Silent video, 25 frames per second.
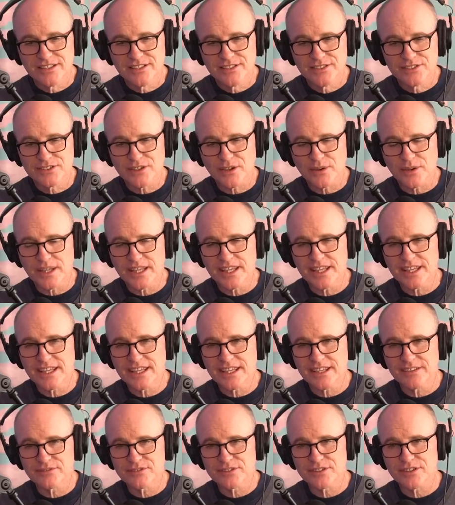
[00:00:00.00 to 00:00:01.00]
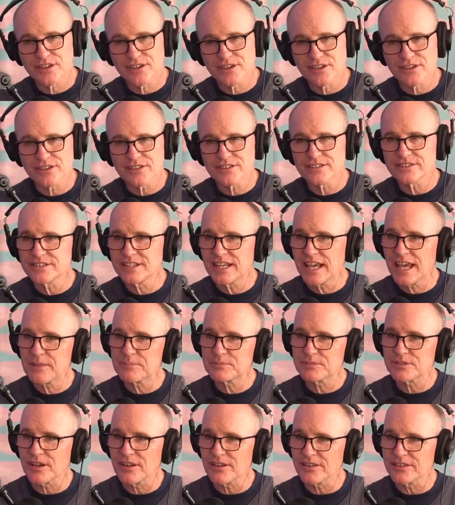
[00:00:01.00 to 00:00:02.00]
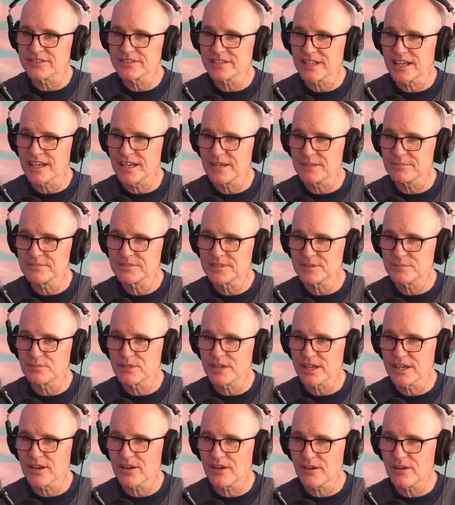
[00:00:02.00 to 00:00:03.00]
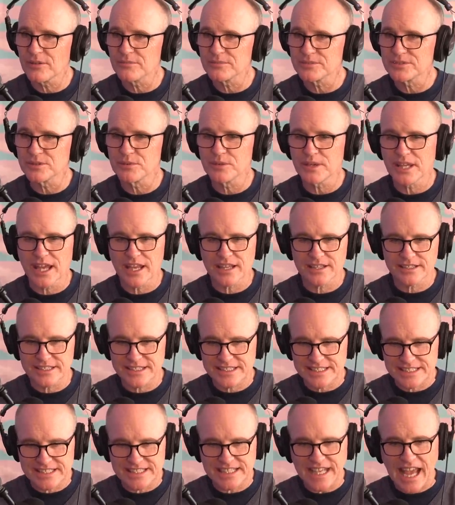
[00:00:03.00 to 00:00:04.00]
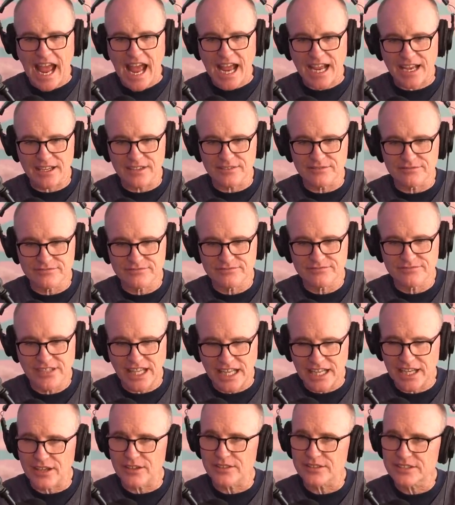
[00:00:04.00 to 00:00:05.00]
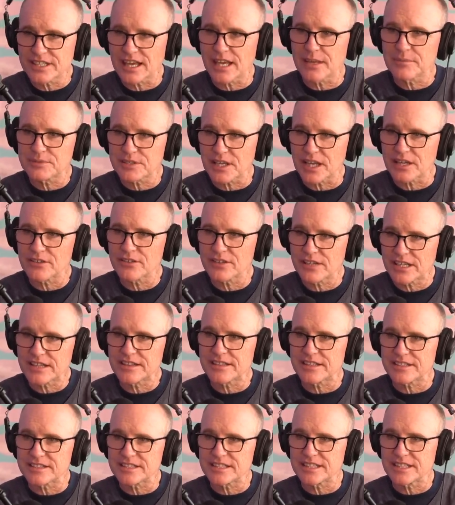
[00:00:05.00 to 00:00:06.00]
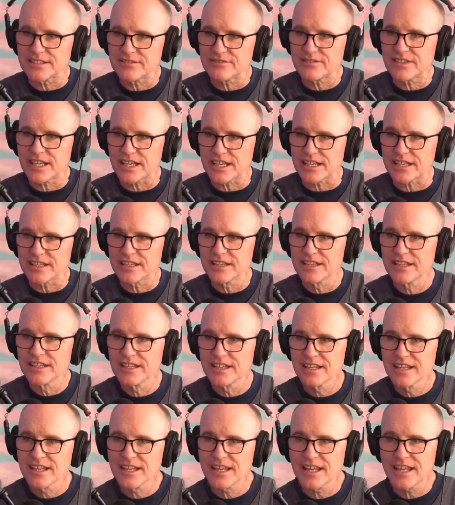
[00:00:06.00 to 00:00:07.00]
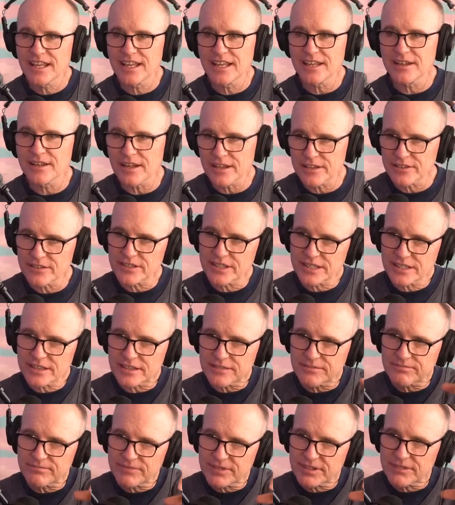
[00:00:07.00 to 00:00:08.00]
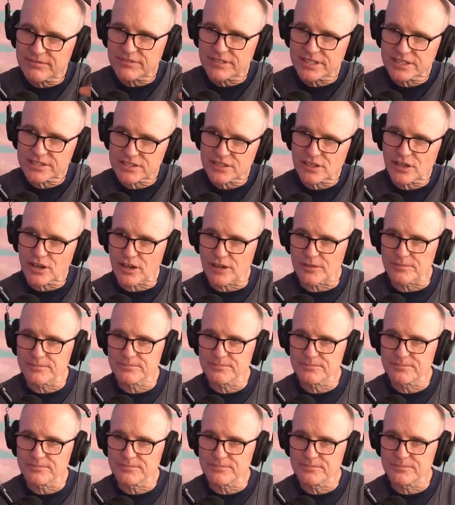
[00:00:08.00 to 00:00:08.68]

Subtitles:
So he gives her tapes all the time to bring home. So we had this stack of videotapes underneath the TV, underneath the VCR.